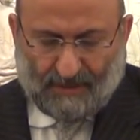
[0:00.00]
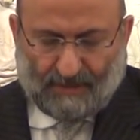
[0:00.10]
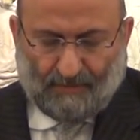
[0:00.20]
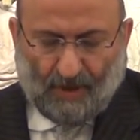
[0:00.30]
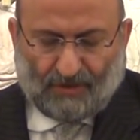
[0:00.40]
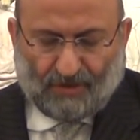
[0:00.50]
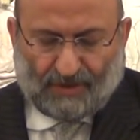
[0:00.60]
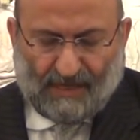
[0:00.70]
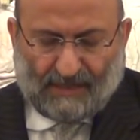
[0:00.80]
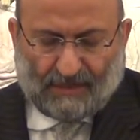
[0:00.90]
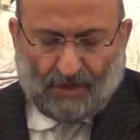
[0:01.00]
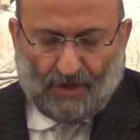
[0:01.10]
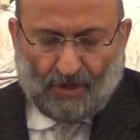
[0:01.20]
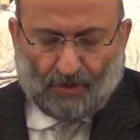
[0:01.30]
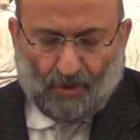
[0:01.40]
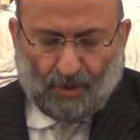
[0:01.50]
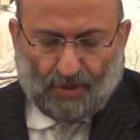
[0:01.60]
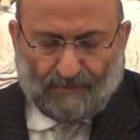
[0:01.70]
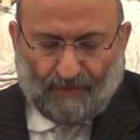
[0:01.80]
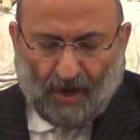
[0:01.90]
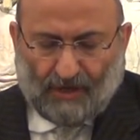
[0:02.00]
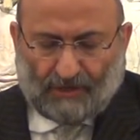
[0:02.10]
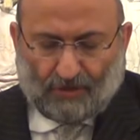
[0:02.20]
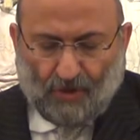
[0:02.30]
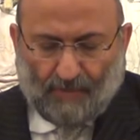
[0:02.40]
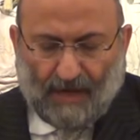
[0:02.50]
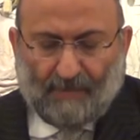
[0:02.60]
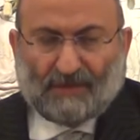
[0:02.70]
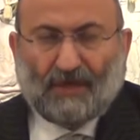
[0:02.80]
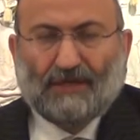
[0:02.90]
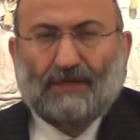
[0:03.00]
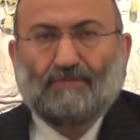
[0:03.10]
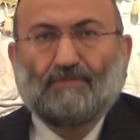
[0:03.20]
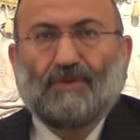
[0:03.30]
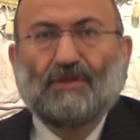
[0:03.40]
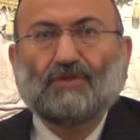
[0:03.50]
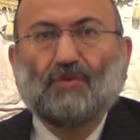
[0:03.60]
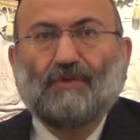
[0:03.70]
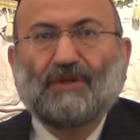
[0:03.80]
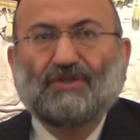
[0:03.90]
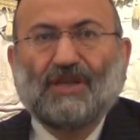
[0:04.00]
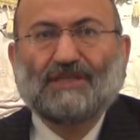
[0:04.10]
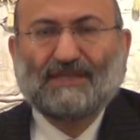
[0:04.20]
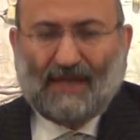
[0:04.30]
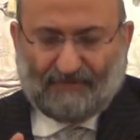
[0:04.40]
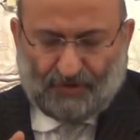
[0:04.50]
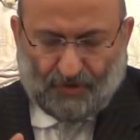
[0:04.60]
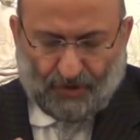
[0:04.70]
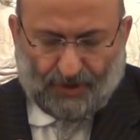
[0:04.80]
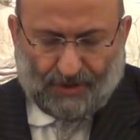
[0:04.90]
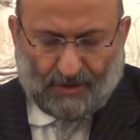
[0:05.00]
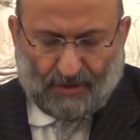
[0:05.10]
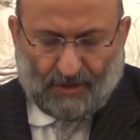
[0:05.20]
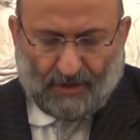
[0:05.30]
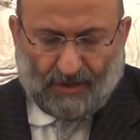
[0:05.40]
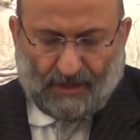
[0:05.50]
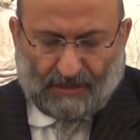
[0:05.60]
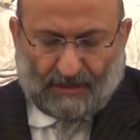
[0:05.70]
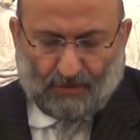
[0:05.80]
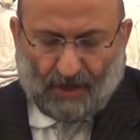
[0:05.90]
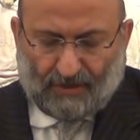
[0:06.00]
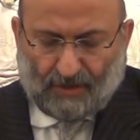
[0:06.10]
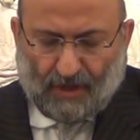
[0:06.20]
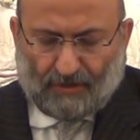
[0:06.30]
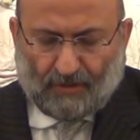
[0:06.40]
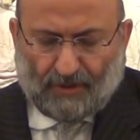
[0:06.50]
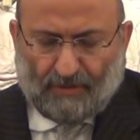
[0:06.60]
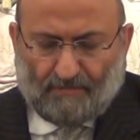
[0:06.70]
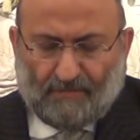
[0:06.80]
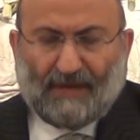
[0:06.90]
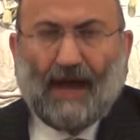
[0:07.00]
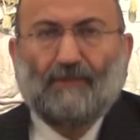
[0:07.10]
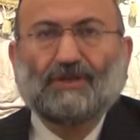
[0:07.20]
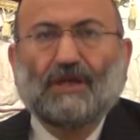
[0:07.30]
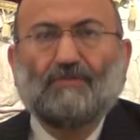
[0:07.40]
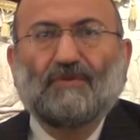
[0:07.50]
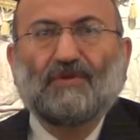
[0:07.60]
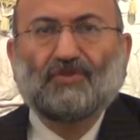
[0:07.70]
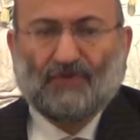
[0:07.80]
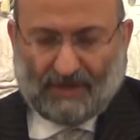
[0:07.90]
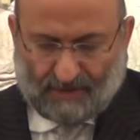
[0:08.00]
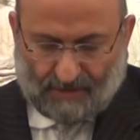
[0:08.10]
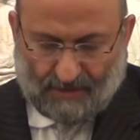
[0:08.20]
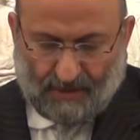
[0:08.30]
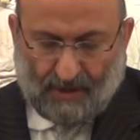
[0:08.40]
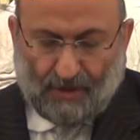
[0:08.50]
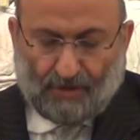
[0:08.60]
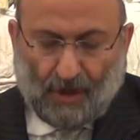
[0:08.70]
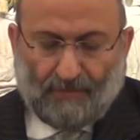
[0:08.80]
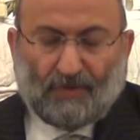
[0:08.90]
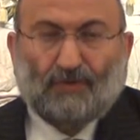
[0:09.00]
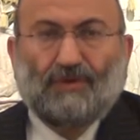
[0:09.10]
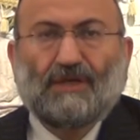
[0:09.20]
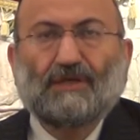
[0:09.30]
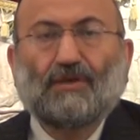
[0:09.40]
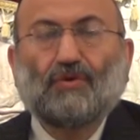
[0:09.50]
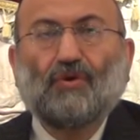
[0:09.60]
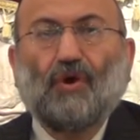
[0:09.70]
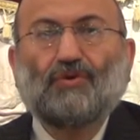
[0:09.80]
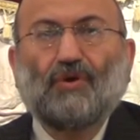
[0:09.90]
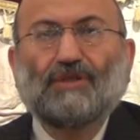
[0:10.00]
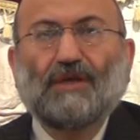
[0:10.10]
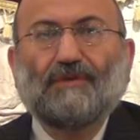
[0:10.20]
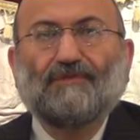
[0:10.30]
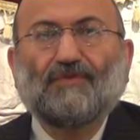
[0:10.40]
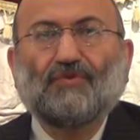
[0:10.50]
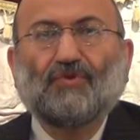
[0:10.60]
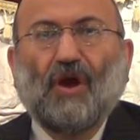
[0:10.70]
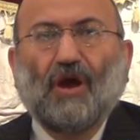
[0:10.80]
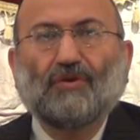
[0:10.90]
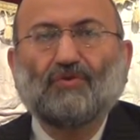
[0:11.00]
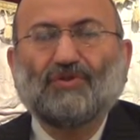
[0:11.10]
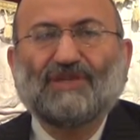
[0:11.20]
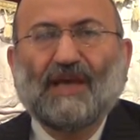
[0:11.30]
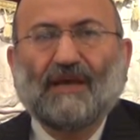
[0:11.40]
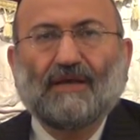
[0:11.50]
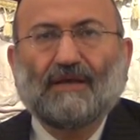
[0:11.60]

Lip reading: The pasuk says, Kol rotfeha hisiguha ben hametzarim, means whoever chases after her, hisiguha, they got to him, ben hametzarim, between straits. Now we could read, Kol rodef ka, Yudke.